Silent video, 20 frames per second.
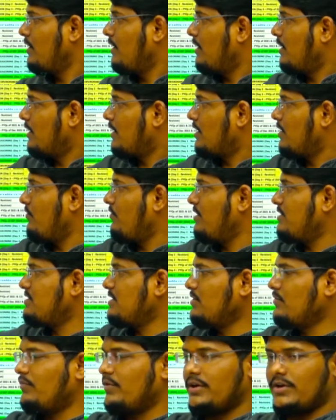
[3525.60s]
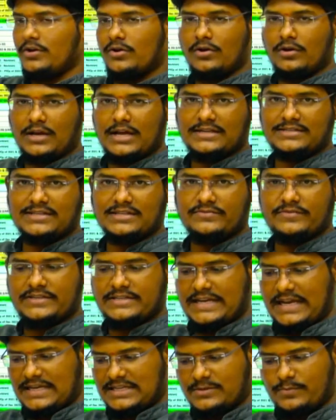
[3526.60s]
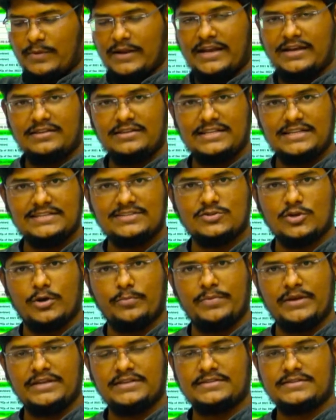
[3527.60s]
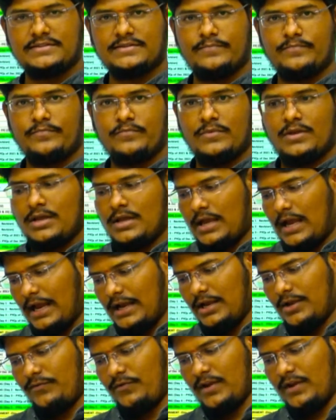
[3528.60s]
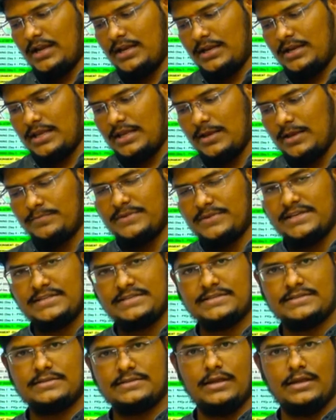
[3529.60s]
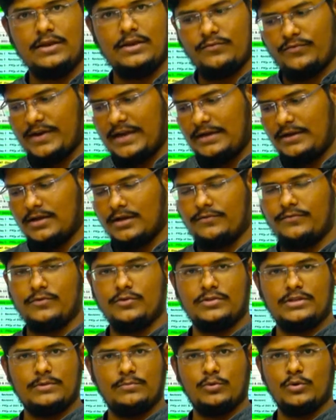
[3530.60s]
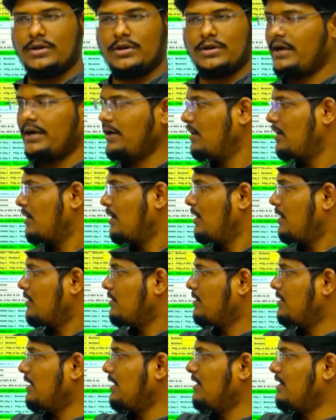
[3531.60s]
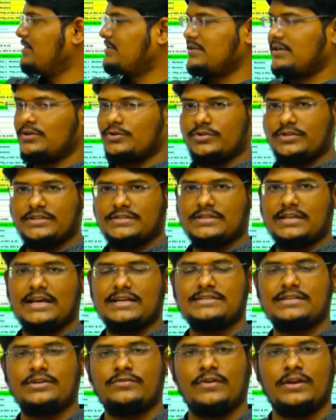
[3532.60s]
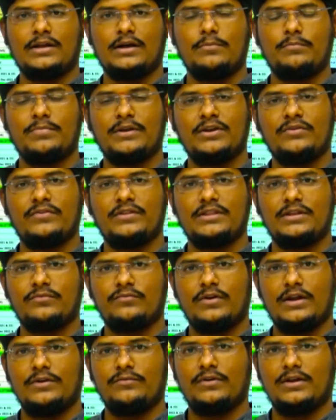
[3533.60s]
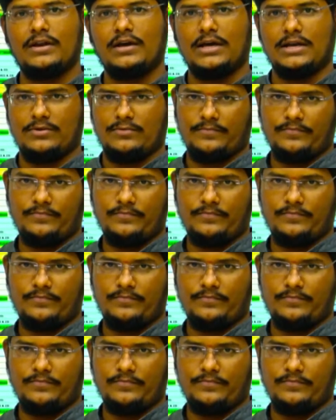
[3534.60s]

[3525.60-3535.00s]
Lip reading: Revision video classes which I explained these topics. And if you can keep this in front of you, the booklet, then listen to this class. It will complete within 1 hour.